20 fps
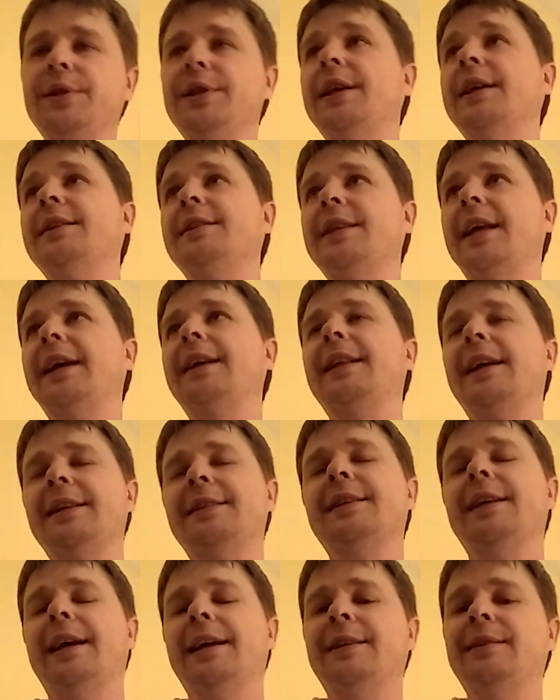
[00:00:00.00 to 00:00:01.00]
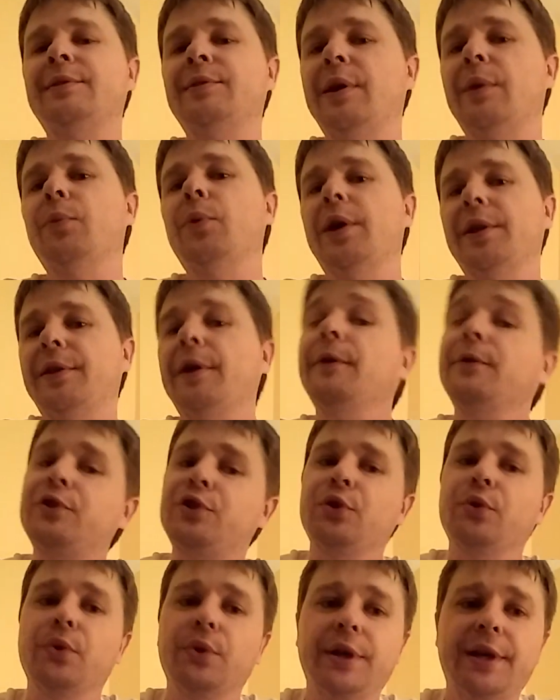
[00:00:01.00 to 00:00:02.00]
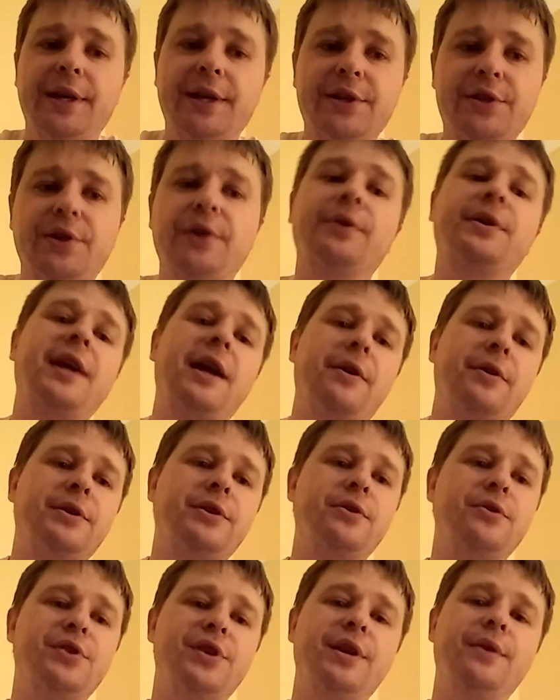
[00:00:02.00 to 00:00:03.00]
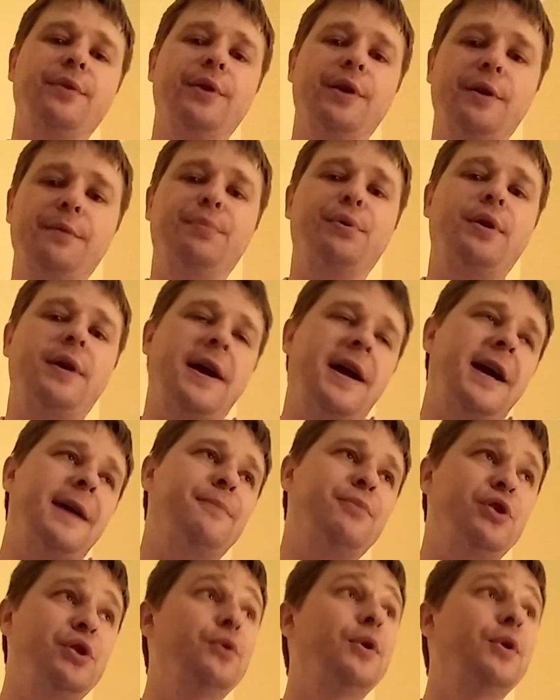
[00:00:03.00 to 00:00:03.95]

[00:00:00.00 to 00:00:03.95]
That's like their Julius, their character zero, perhaps.